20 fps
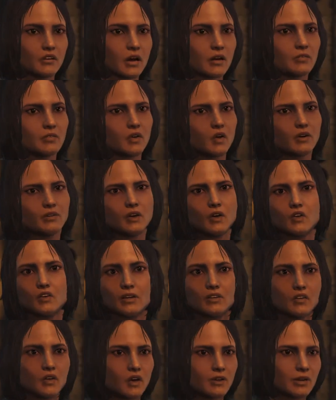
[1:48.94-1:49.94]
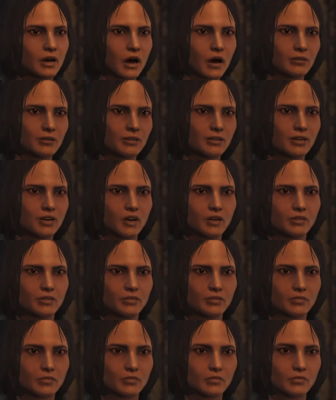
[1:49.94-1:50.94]
I told you that there's a secret?
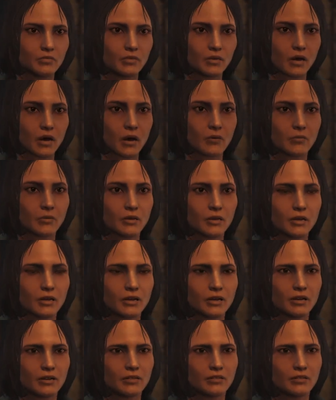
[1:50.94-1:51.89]
A big